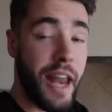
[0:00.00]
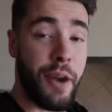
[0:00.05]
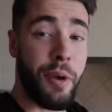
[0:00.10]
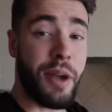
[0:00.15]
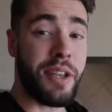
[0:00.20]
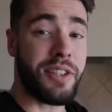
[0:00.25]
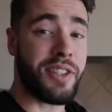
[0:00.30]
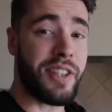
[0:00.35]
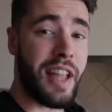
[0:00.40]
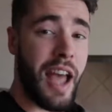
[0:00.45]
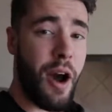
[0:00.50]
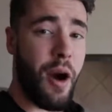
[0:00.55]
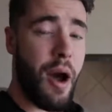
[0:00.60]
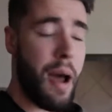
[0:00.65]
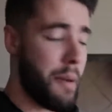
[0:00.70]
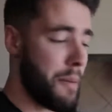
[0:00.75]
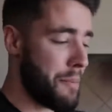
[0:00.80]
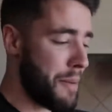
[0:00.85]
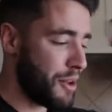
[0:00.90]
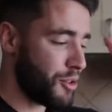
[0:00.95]
Anyways, now
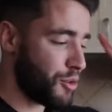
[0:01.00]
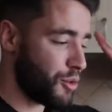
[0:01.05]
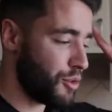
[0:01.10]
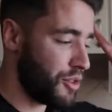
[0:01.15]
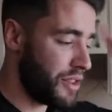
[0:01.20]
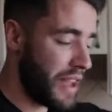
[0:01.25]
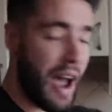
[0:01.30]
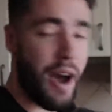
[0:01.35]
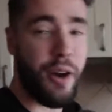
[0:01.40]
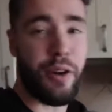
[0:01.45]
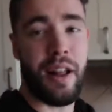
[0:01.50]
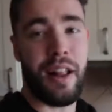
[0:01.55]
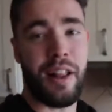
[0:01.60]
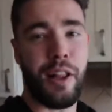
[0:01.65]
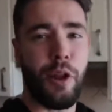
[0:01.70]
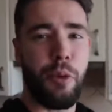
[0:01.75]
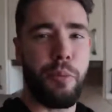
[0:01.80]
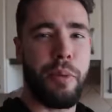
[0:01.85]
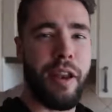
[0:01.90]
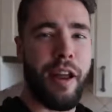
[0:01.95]
I'm about to down a
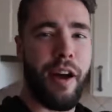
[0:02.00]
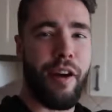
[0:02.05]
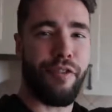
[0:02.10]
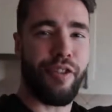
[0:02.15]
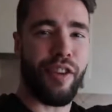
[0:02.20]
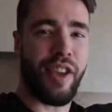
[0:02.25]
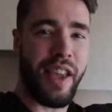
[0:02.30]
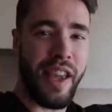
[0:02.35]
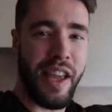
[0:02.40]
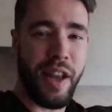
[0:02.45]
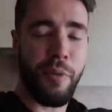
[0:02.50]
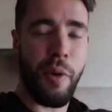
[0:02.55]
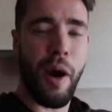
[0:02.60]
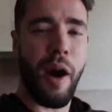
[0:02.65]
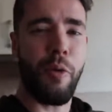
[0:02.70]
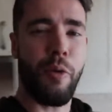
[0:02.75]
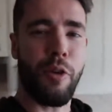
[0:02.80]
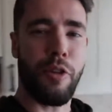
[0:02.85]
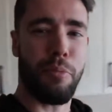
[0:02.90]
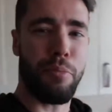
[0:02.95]
little bit of
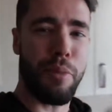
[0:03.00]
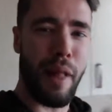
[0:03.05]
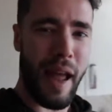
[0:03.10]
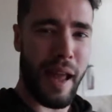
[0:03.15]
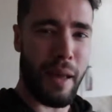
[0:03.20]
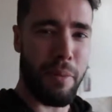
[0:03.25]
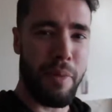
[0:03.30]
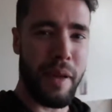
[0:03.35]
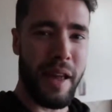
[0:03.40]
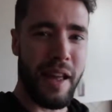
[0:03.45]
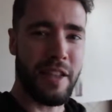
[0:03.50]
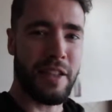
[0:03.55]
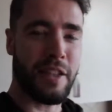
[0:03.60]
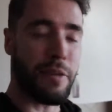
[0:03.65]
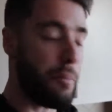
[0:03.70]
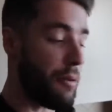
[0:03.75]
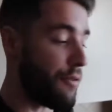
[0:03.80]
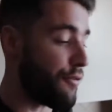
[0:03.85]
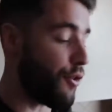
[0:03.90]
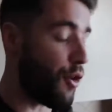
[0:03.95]
quinoa with black beans
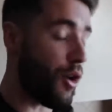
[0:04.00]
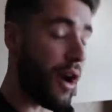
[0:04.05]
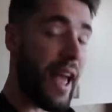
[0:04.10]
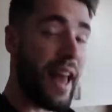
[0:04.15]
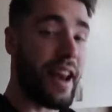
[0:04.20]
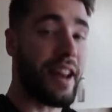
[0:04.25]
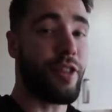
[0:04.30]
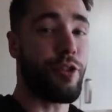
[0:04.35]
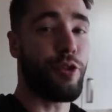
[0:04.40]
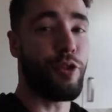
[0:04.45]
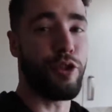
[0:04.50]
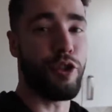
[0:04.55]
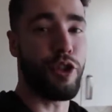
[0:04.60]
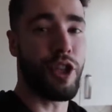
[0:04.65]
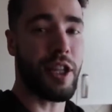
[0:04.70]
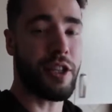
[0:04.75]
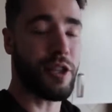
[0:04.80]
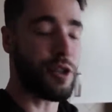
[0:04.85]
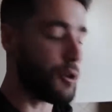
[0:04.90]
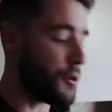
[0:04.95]
before heading to
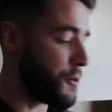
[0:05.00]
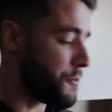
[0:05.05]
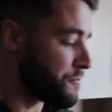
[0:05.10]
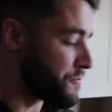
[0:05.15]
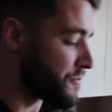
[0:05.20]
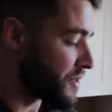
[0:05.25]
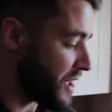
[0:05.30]
jiu-jitsu.